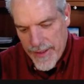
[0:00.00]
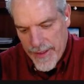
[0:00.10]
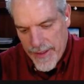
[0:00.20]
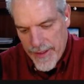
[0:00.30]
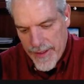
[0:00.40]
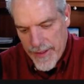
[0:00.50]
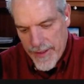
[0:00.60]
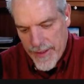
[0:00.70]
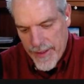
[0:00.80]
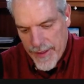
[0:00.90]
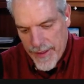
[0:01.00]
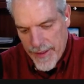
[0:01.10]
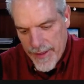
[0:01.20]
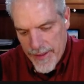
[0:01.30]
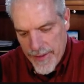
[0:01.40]

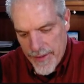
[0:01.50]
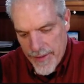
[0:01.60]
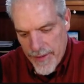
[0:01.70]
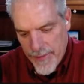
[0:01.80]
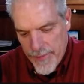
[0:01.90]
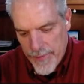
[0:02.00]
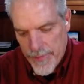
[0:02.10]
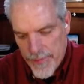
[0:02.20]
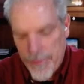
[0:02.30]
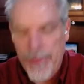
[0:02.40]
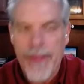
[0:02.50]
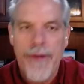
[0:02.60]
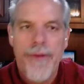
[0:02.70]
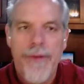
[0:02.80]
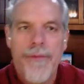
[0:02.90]

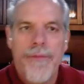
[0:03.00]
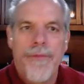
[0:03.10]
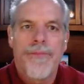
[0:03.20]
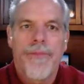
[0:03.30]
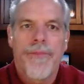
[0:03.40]
[no speech]